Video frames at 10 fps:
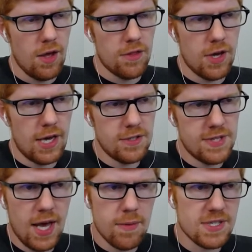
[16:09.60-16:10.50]
the end of
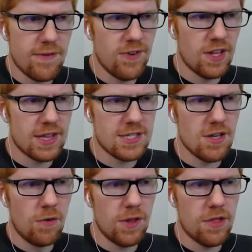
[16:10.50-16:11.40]
time, because I feel like that's
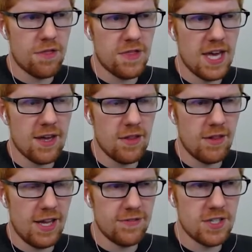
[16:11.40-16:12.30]
the only
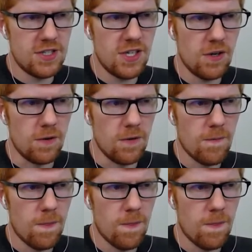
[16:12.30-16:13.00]
thing left to do.